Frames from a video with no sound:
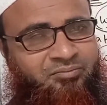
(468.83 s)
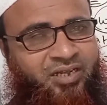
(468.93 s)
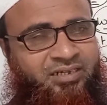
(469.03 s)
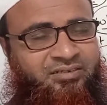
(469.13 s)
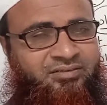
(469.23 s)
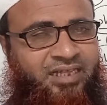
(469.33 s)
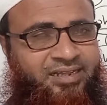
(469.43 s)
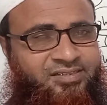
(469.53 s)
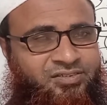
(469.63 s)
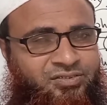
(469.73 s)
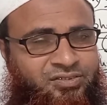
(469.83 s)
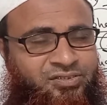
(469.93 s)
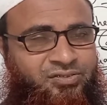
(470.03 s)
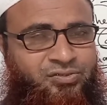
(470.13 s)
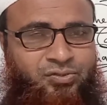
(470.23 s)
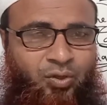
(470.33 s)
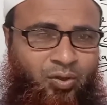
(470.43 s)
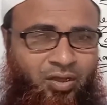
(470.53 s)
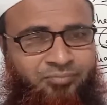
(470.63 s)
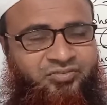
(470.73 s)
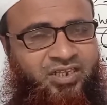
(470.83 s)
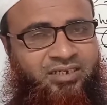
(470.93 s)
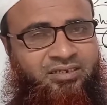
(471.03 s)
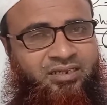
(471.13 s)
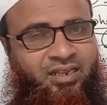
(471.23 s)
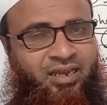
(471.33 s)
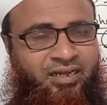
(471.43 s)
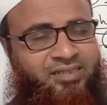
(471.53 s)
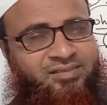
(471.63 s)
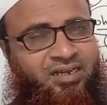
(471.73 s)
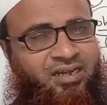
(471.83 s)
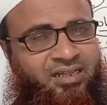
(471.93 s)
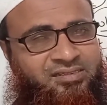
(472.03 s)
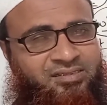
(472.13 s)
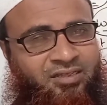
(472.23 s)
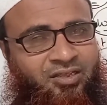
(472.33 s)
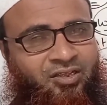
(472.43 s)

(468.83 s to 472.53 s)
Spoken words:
but there is no object in this sentence.